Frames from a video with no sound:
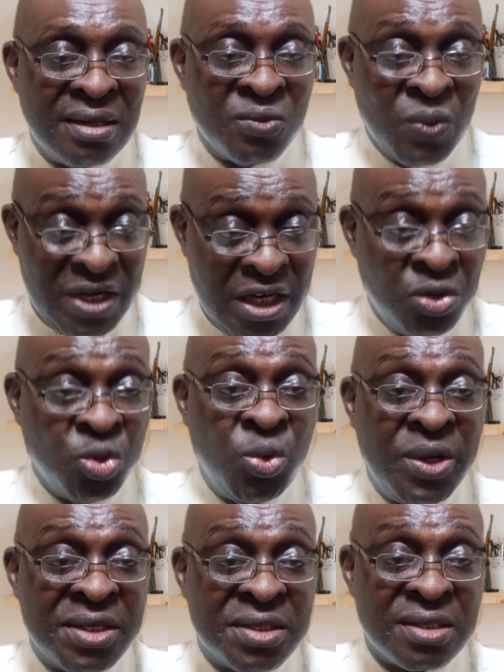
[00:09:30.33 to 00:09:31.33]
when they
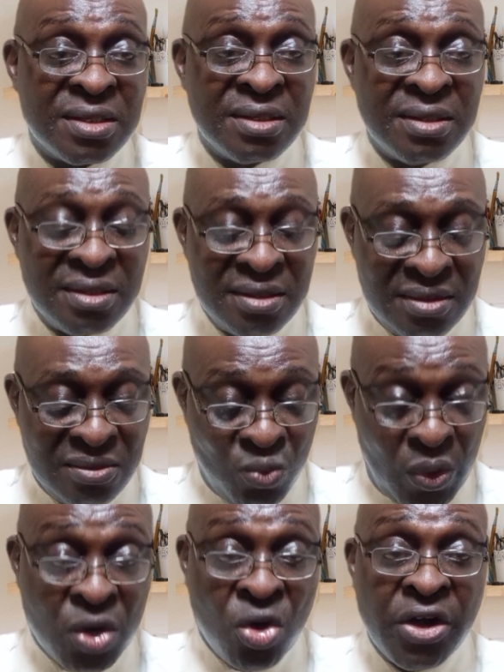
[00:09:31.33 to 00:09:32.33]
do it,
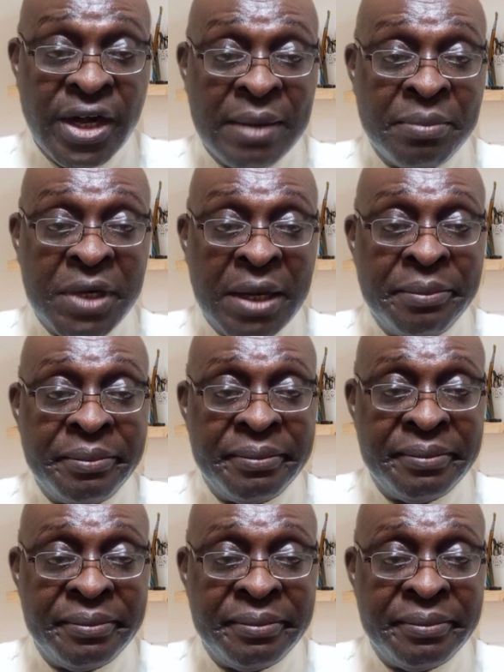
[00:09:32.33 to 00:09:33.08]
we condemn them.